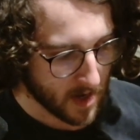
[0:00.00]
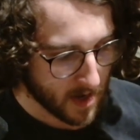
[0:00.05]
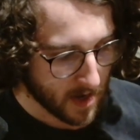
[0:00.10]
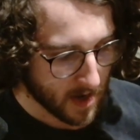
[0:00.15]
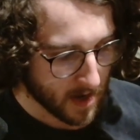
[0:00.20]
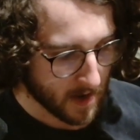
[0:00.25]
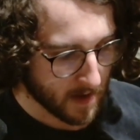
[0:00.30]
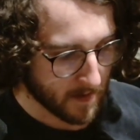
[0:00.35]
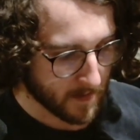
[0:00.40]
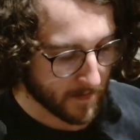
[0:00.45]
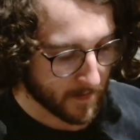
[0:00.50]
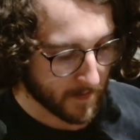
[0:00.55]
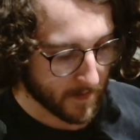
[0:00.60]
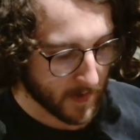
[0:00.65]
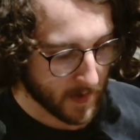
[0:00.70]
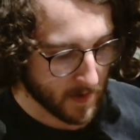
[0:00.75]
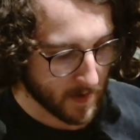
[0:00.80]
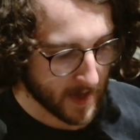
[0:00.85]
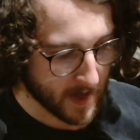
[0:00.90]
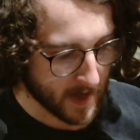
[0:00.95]
I feel
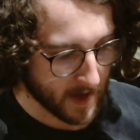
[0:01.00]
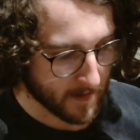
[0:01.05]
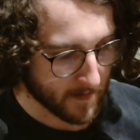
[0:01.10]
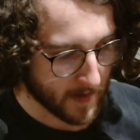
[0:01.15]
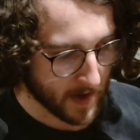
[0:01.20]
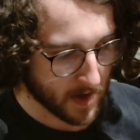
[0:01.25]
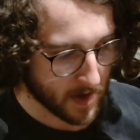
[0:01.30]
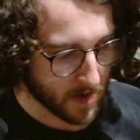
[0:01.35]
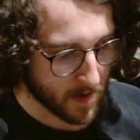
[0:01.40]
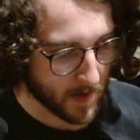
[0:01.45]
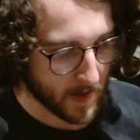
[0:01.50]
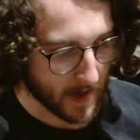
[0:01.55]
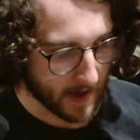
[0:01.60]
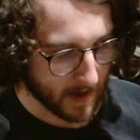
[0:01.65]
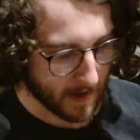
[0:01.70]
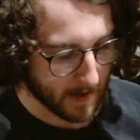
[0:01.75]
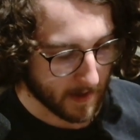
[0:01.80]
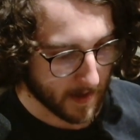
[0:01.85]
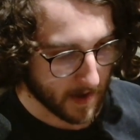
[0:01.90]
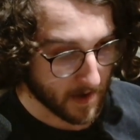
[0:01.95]
like if I do that,
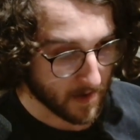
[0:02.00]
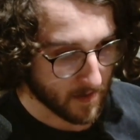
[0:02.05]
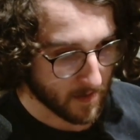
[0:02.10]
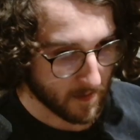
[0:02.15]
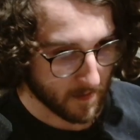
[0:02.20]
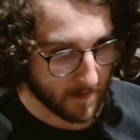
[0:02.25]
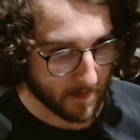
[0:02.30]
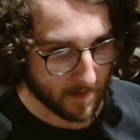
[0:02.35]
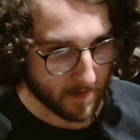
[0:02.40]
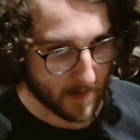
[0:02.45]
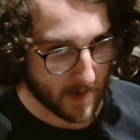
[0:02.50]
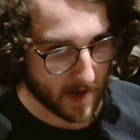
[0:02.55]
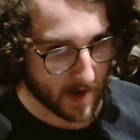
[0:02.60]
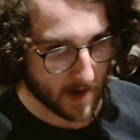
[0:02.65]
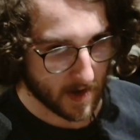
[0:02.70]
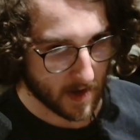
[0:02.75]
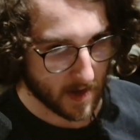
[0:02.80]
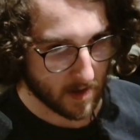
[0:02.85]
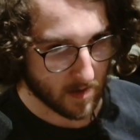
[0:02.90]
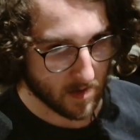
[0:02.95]
then it will make it
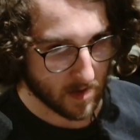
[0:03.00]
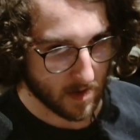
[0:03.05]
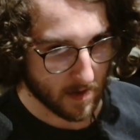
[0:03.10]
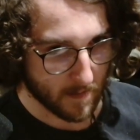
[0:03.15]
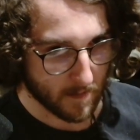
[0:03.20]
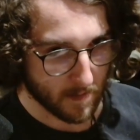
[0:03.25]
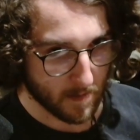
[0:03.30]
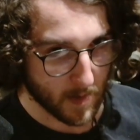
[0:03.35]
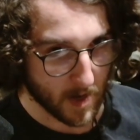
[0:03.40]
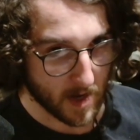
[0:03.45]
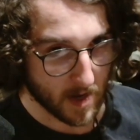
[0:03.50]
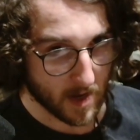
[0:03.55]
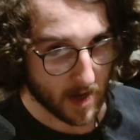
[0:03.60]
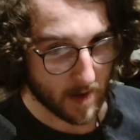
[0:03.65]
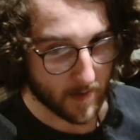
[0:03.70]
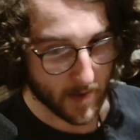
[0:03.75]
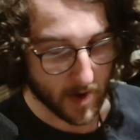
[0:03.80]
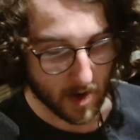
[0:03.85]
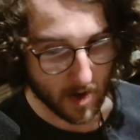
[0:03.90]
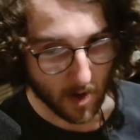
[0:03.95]
easier for me to keep
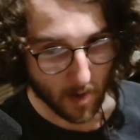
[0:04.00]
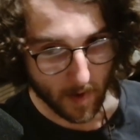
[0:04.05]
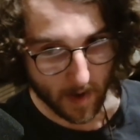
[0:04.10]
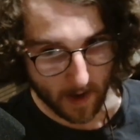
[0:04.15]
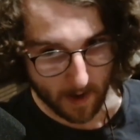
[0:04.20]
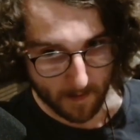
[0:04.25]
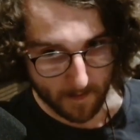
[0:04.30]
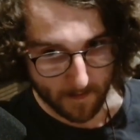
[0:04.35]
it going.